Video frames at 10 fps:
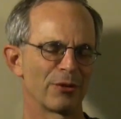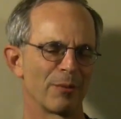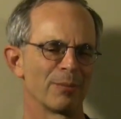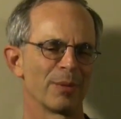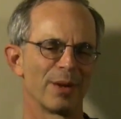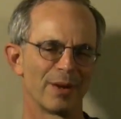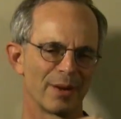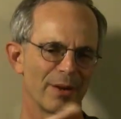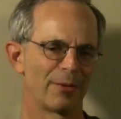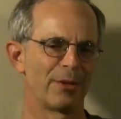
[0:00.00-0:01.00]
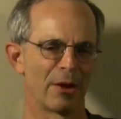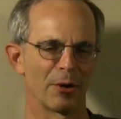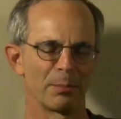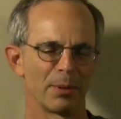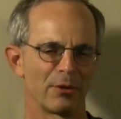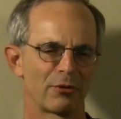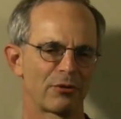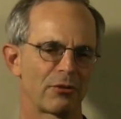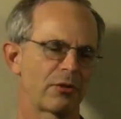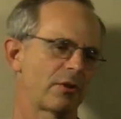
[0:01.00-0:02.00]
some
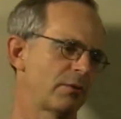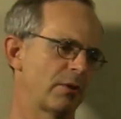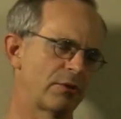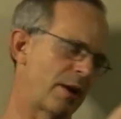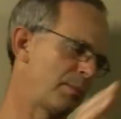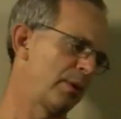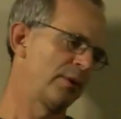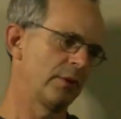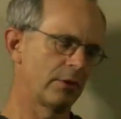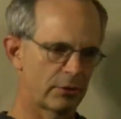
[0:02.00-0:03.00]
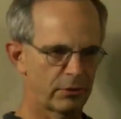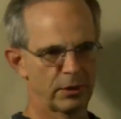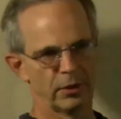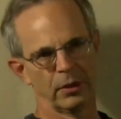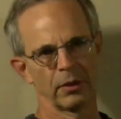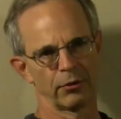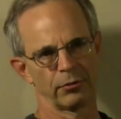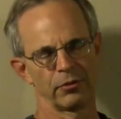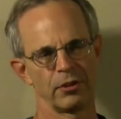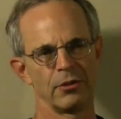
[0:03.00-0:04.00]
therapists, for example, in this,
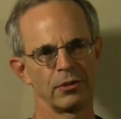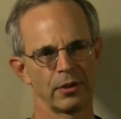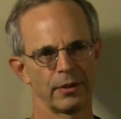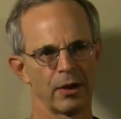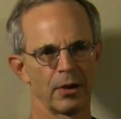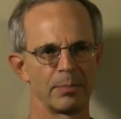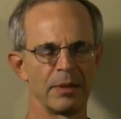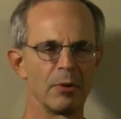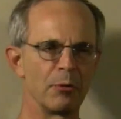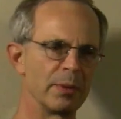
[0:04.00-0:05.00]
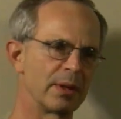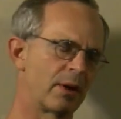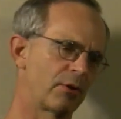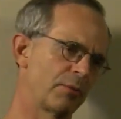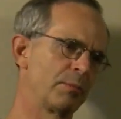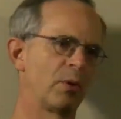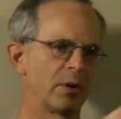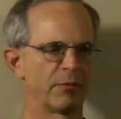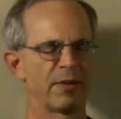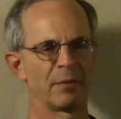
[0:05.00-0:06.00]
strategic therapy movement at a certain
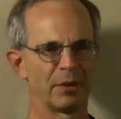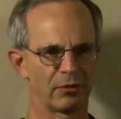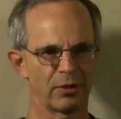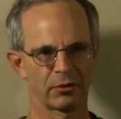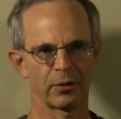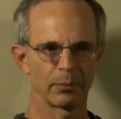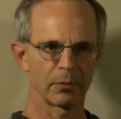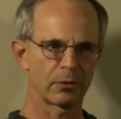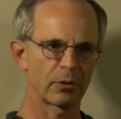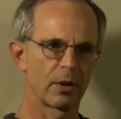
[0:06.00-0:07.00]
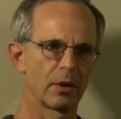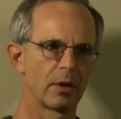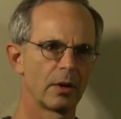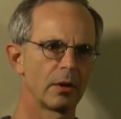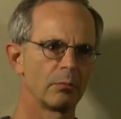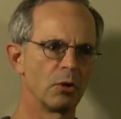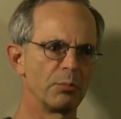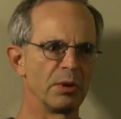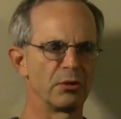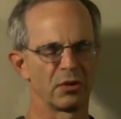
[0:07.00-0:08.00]
point of family systems
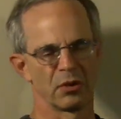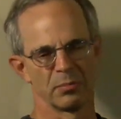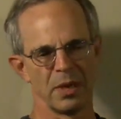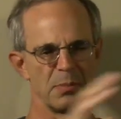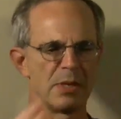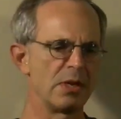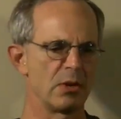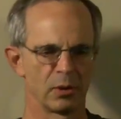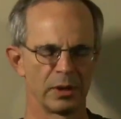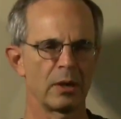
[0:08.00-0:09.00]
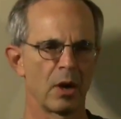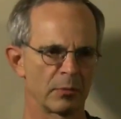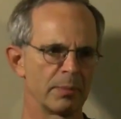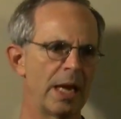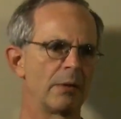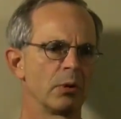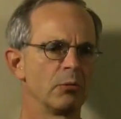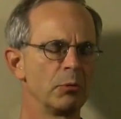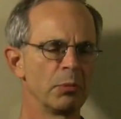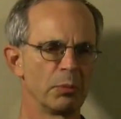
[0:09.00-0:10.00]
movement, or maybe the early cognitive
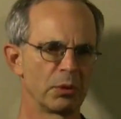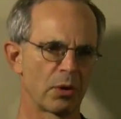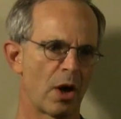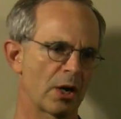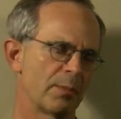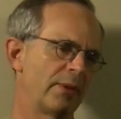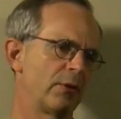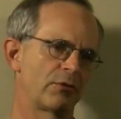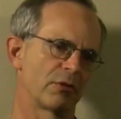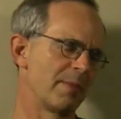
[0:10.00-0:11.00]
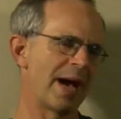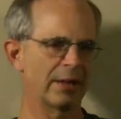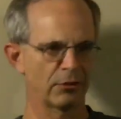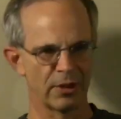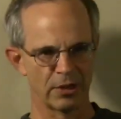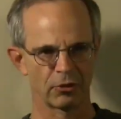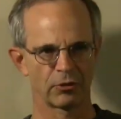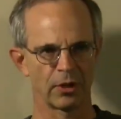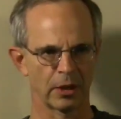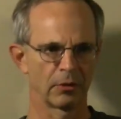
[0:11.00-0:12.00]
behavioral movement would talk about these dramatic
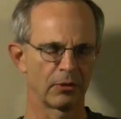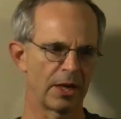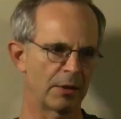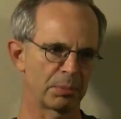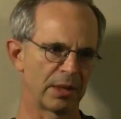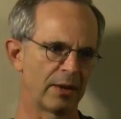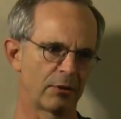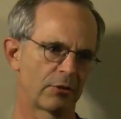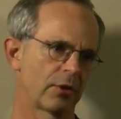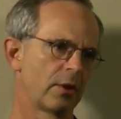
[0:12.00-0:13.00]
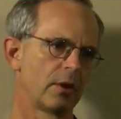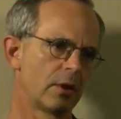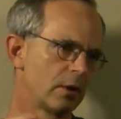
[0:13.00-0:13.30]
changes that can take place